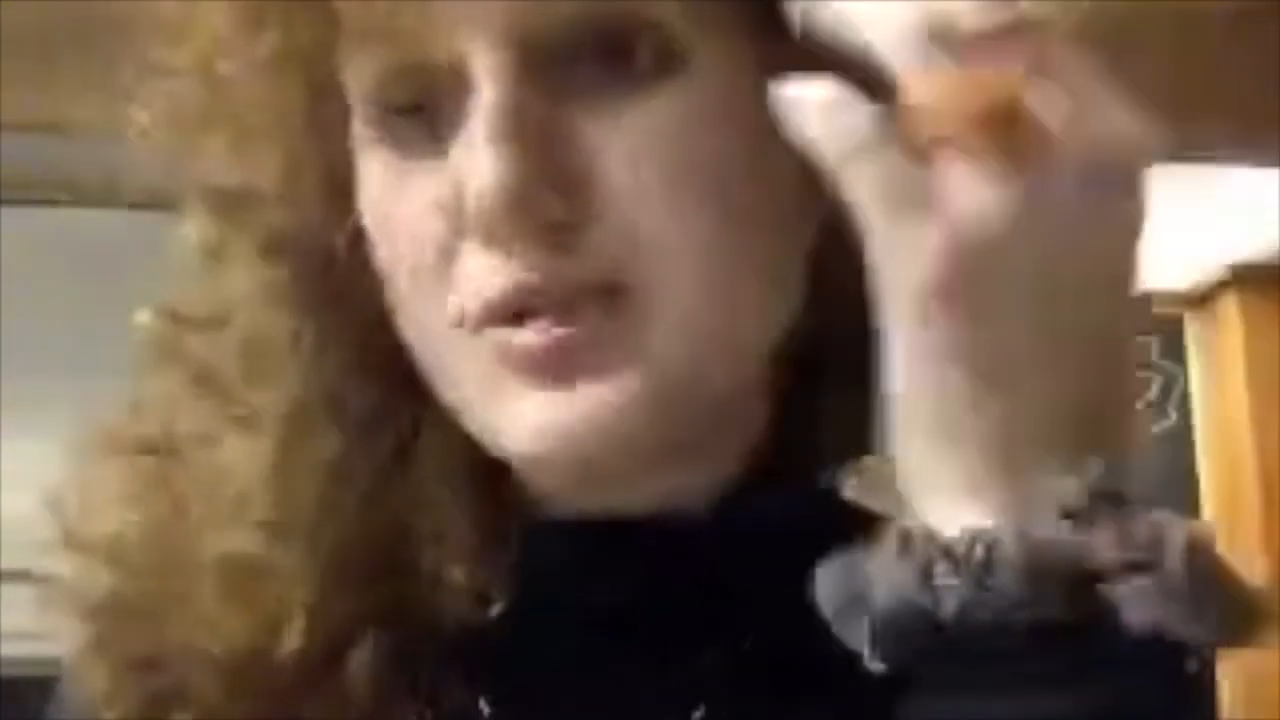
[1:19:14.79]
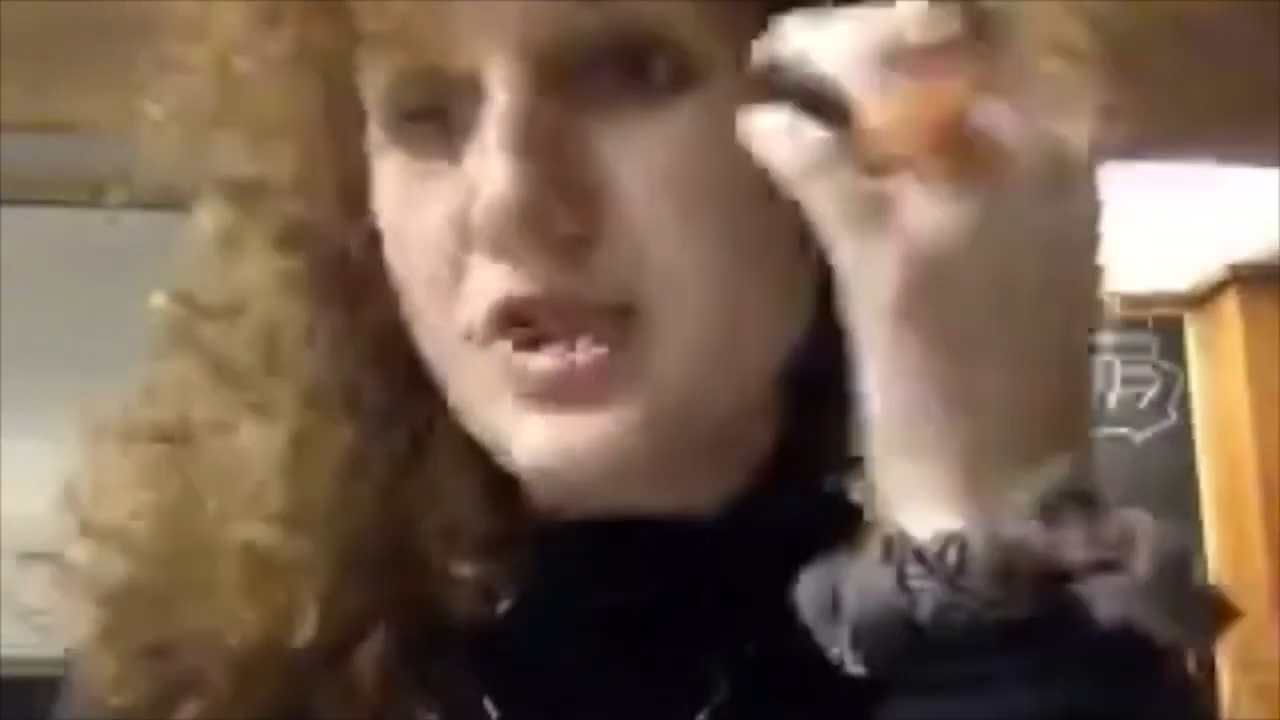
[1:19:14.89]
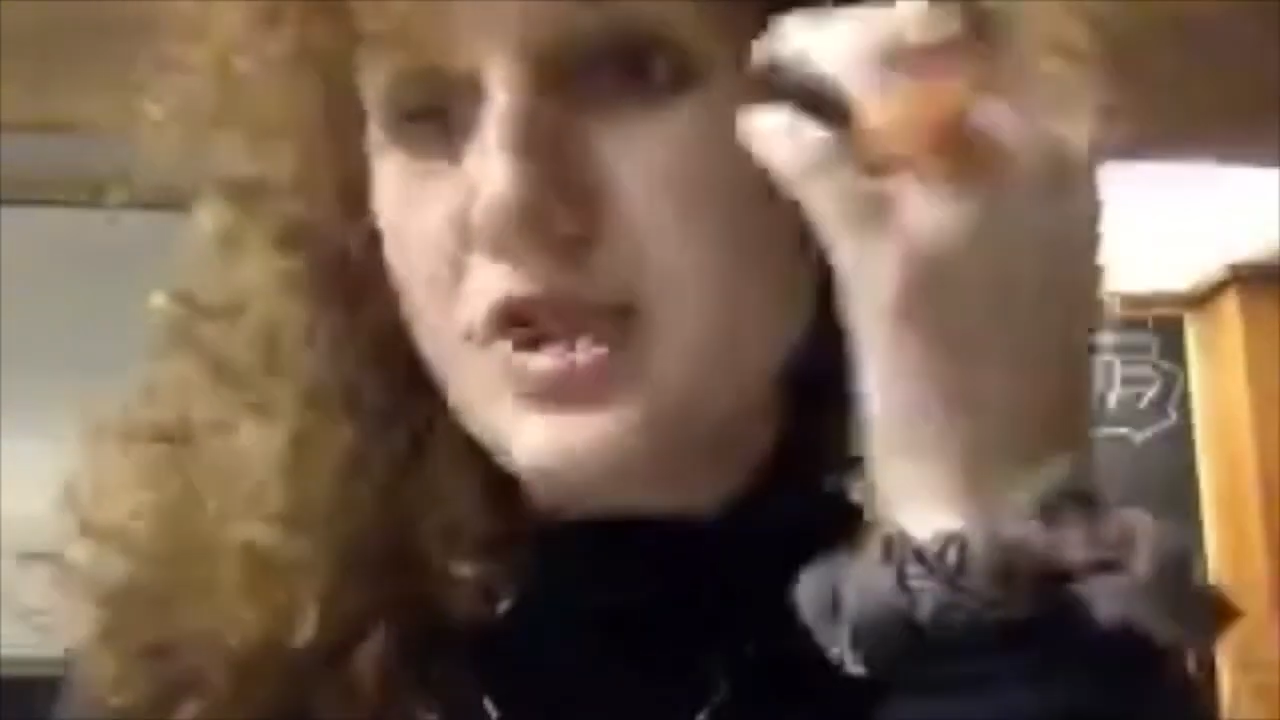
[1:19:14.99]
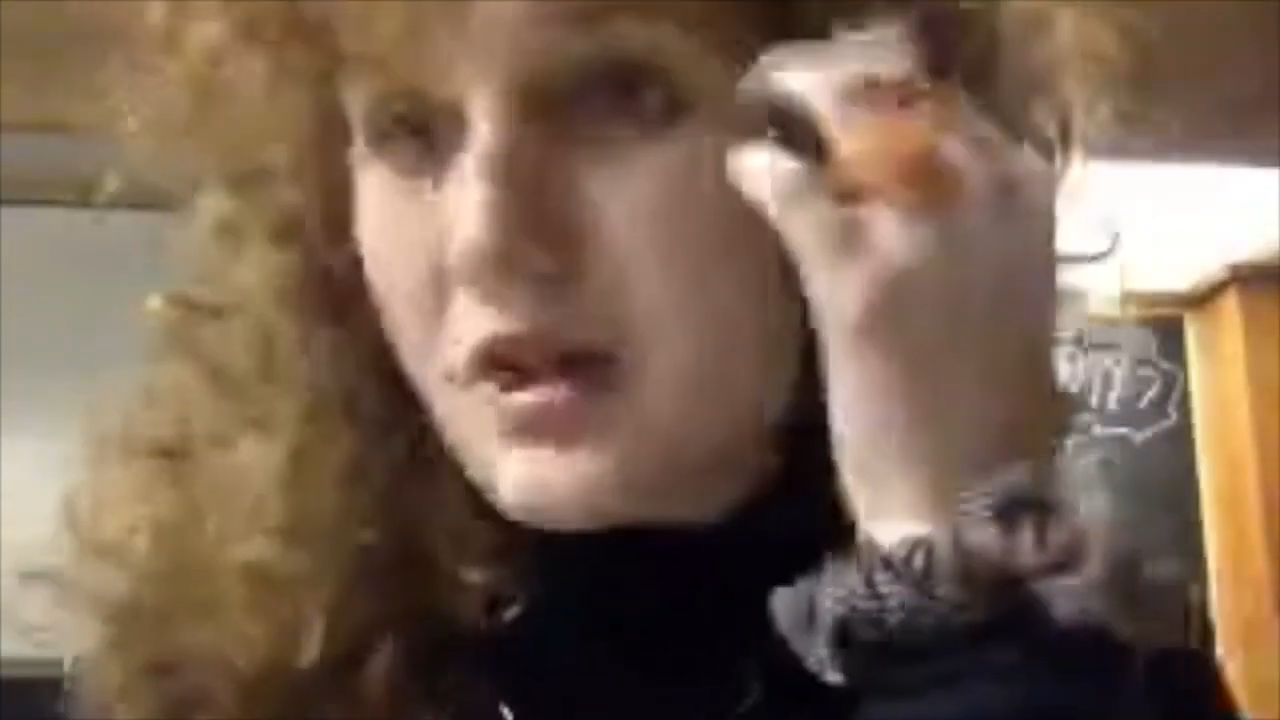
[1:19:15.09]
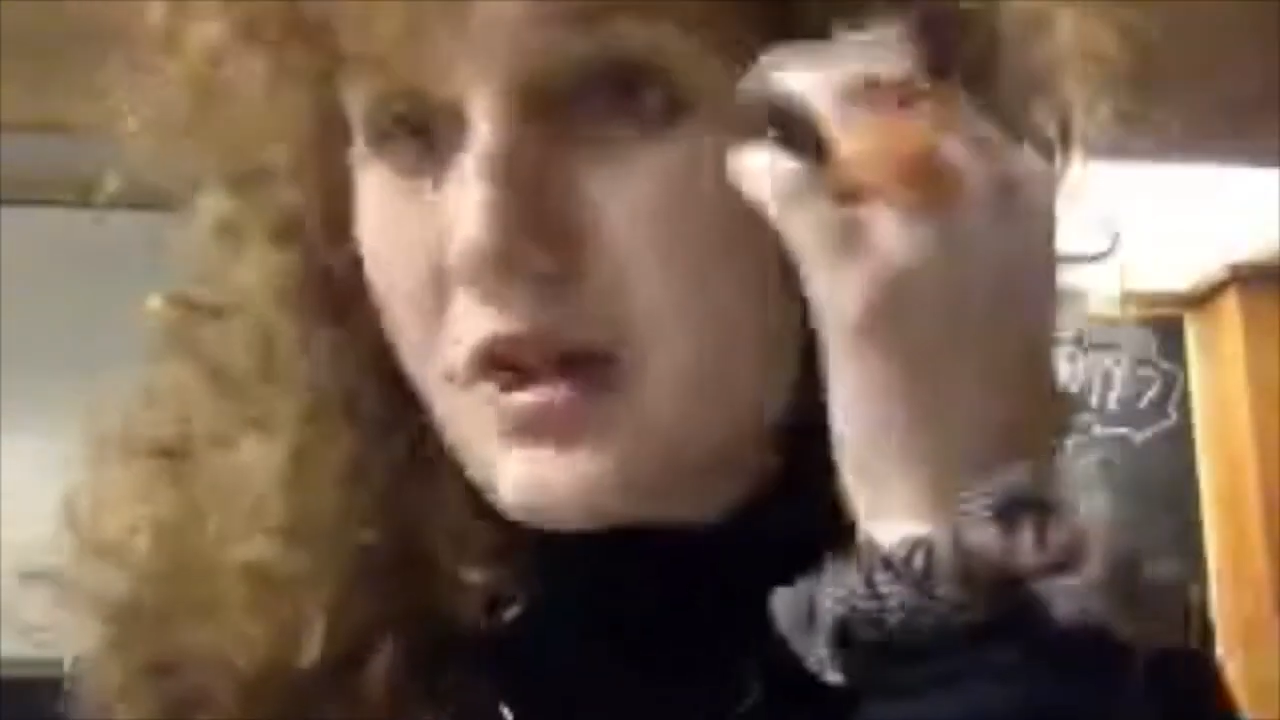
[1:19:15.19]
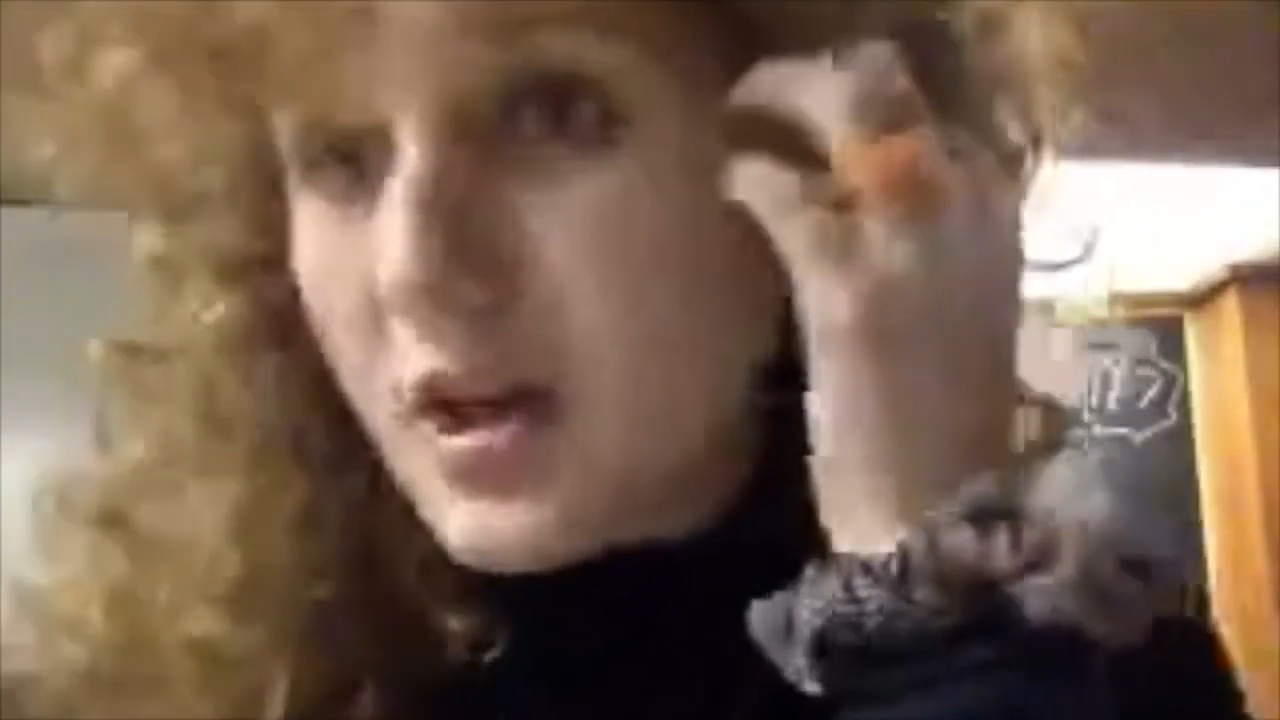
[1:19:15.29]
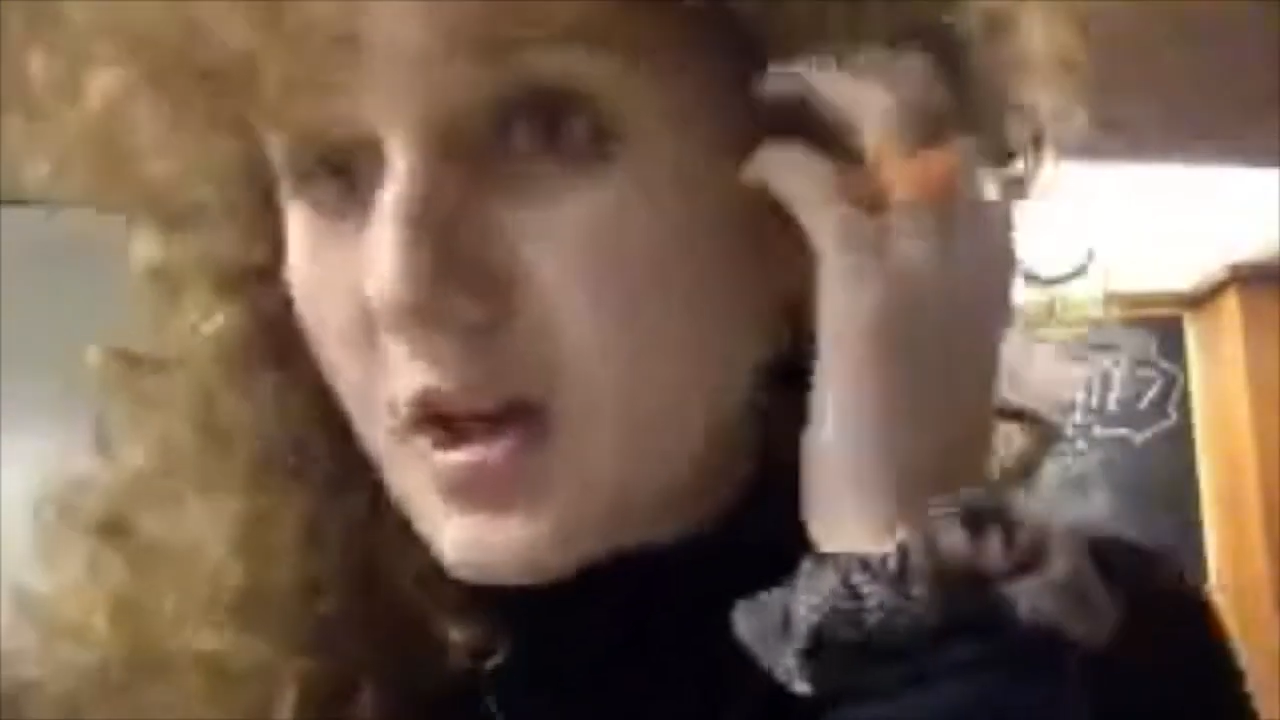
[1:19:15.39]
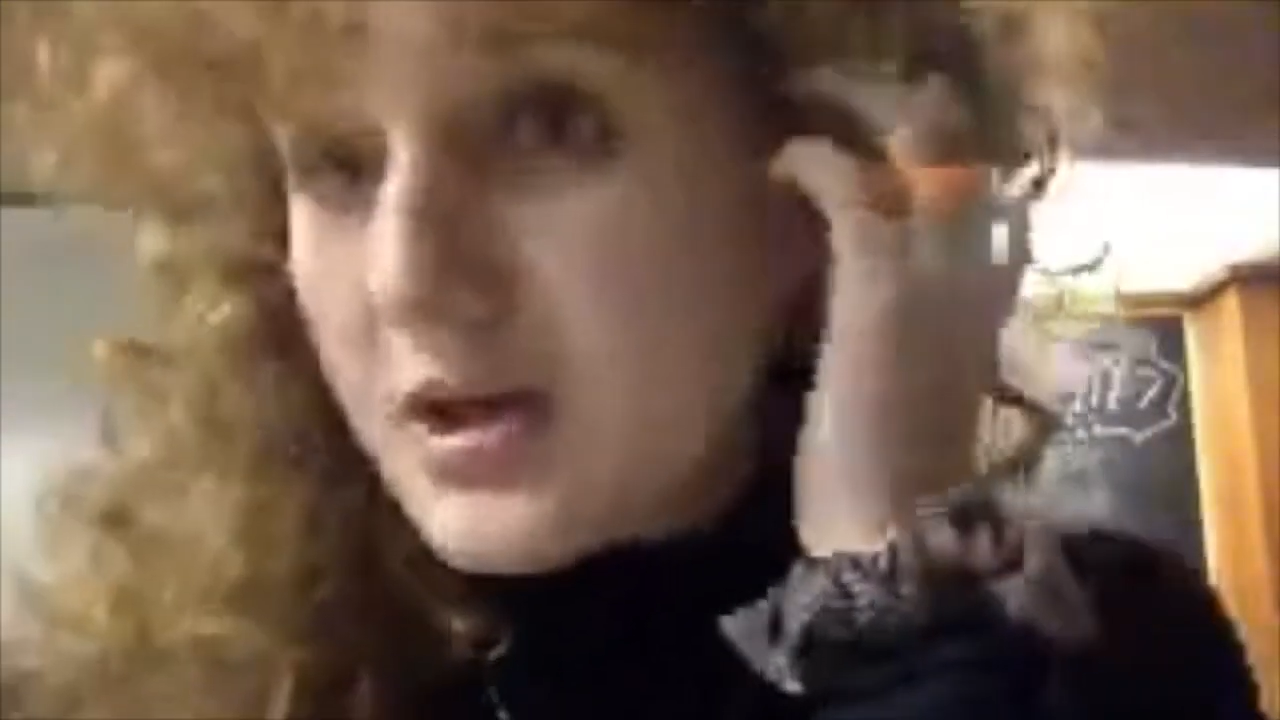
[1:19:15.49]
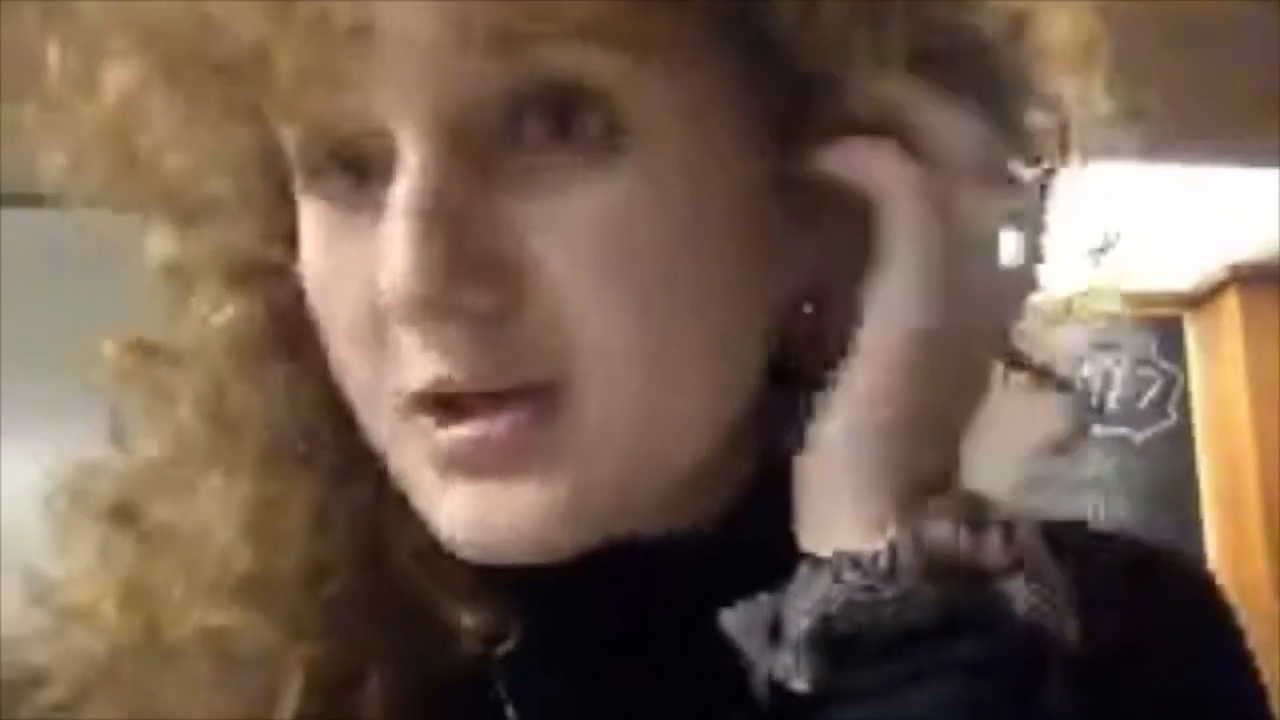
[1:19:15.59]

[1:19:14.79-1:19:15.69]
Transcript: started